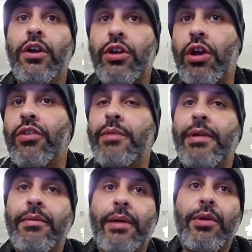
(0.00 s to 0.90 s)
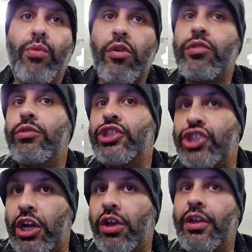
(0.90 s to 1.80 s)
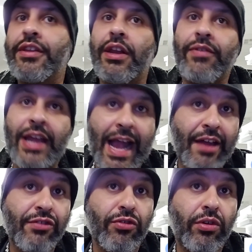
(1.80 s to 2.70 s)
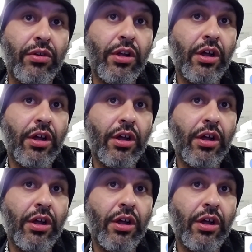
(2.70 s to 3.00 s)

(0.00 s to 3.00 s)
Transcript: Currently, BMW works with Shell instead of Castrol.